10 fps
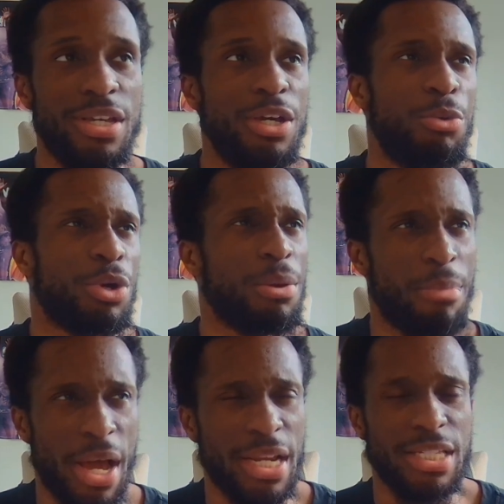We're
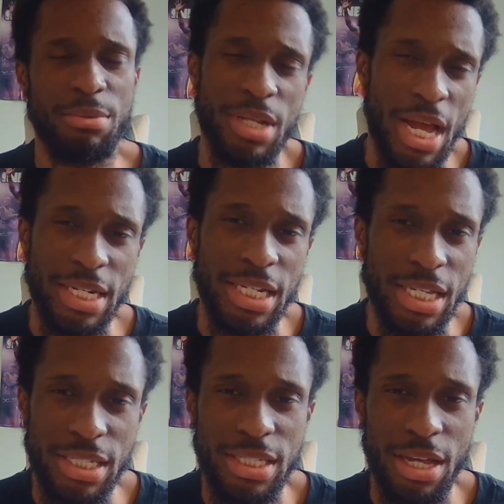combining some of the
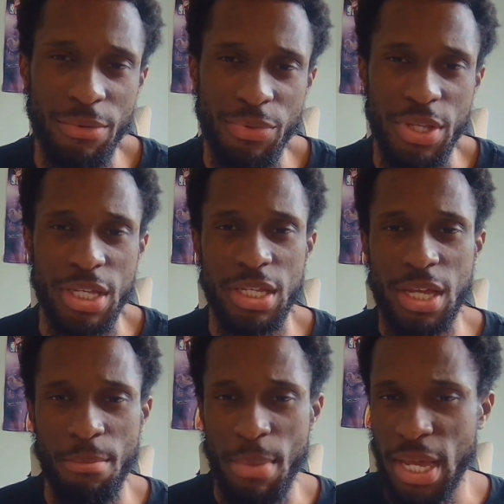ideas of the
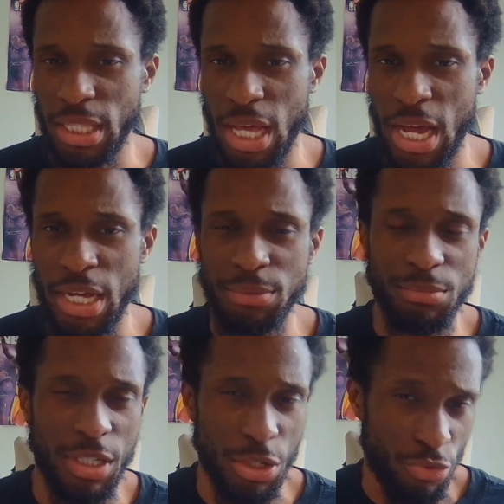command line
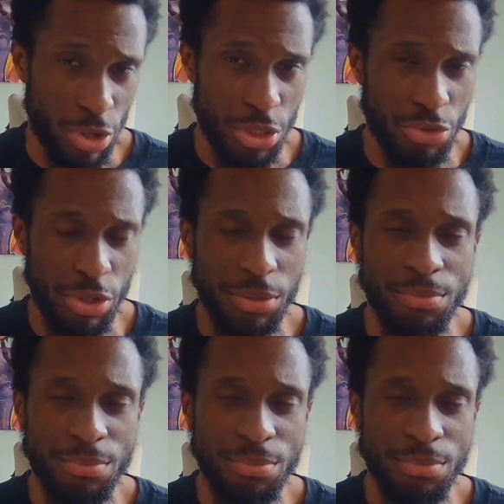and the registry